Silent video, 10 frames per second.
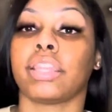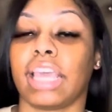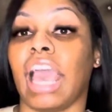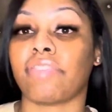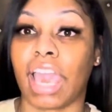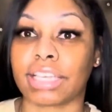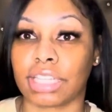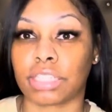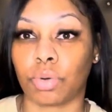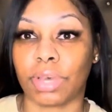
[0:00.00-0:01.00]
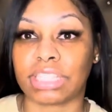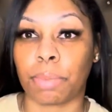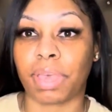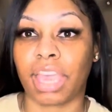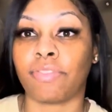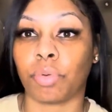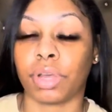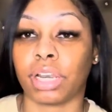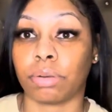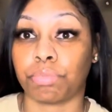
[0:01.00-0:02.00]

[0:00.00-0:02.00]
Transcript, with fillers: they have access to WhatsApp and everyone